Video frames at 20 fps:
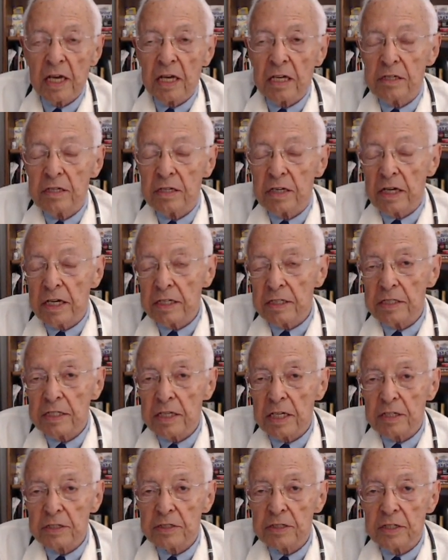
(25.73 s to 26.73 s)
Today's
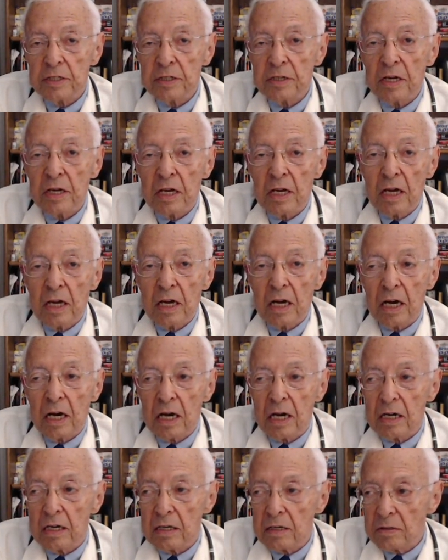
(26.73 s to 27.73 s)
session
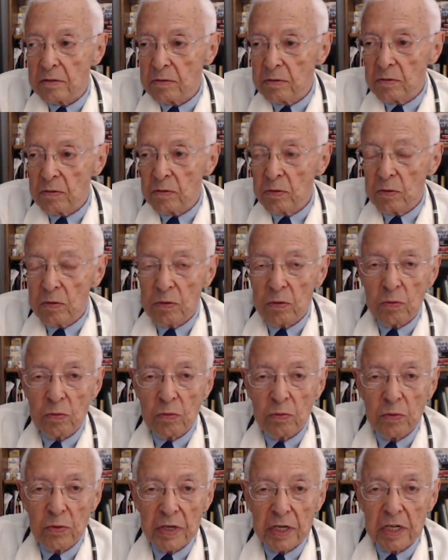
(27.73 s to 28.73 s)
uh,
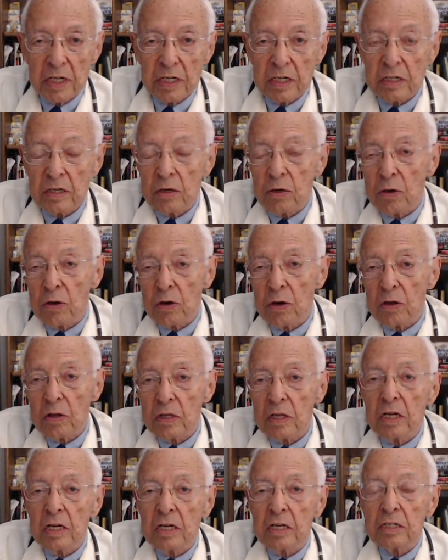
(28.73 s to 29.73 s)
we can
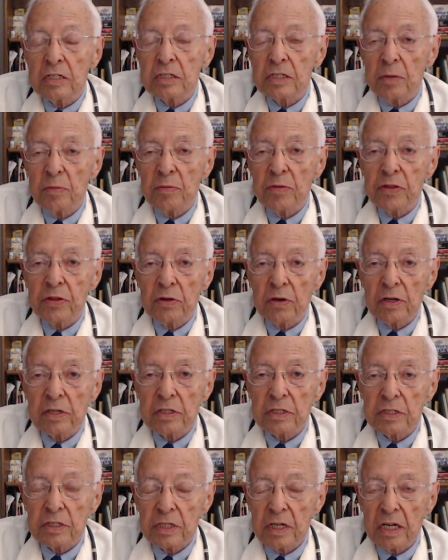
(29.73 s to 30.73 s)
call Some
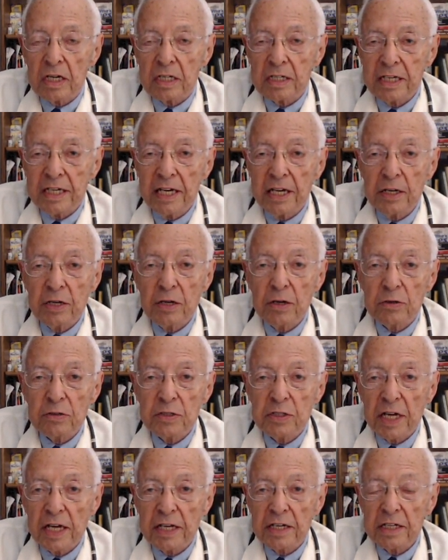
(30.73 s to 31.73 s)
Thoughts on
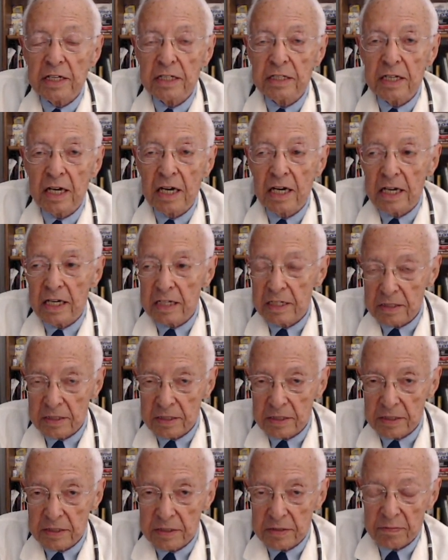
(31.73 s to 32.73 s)
Ketogenic
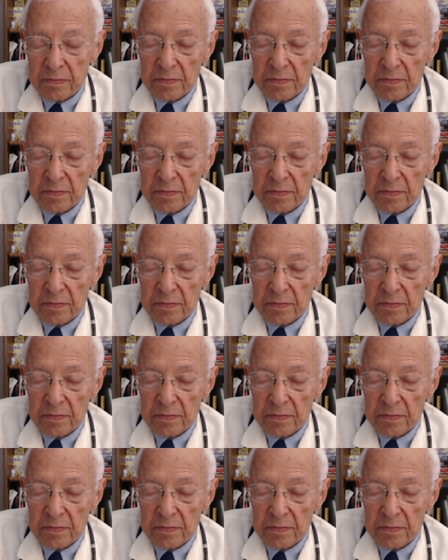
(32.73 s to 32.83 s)
Diets.